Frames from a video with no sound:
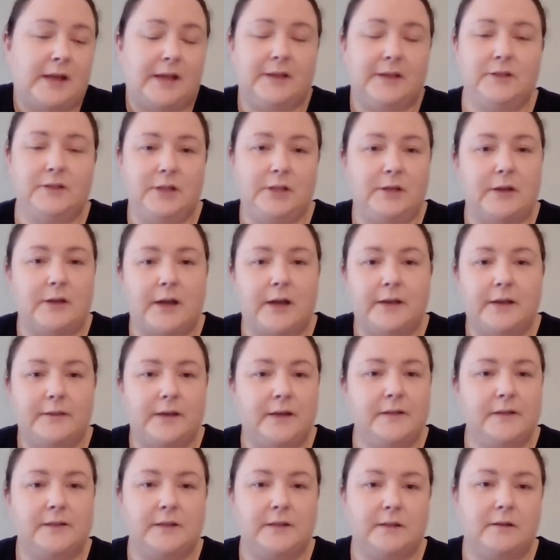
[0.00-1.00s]
As you know,
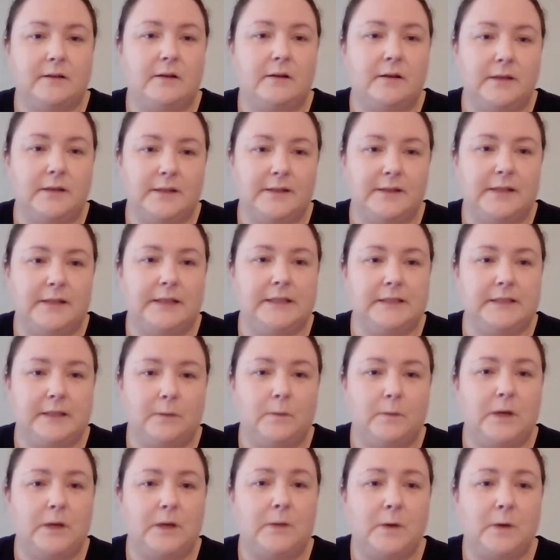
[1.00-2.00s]
those are the kind of things
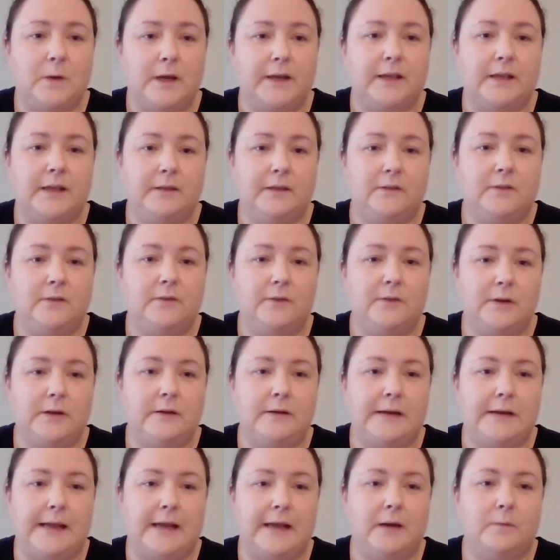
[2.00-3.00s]
that we're working
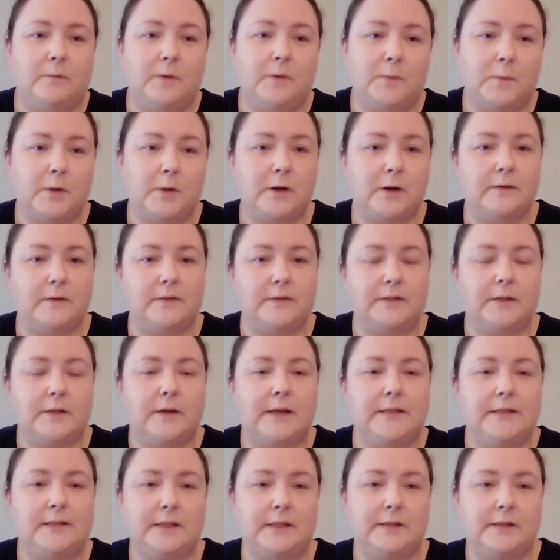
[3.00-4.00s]
through now. We're
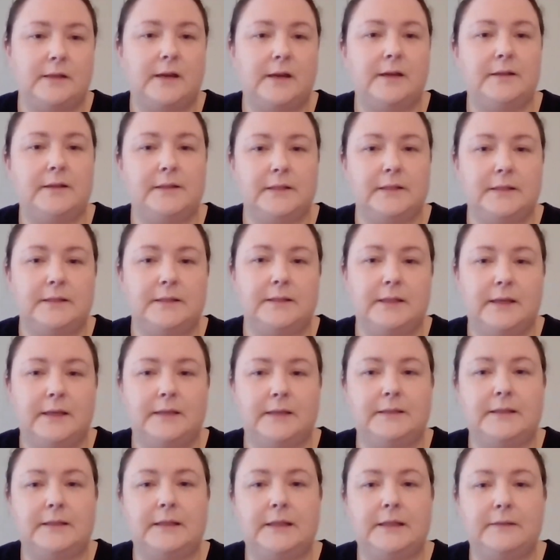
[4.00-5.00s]
prioritising those
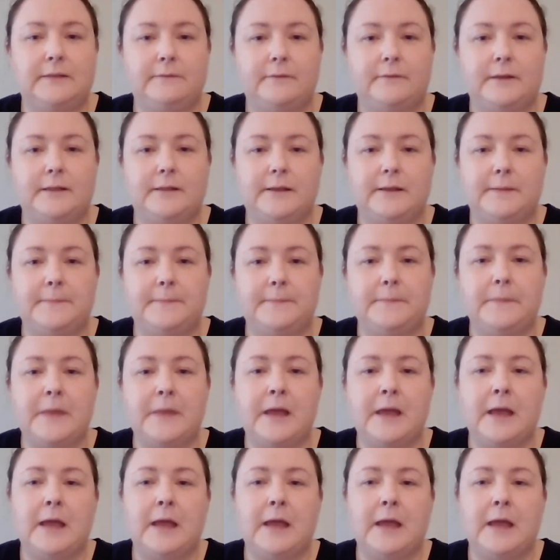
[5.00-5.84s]
and delivering them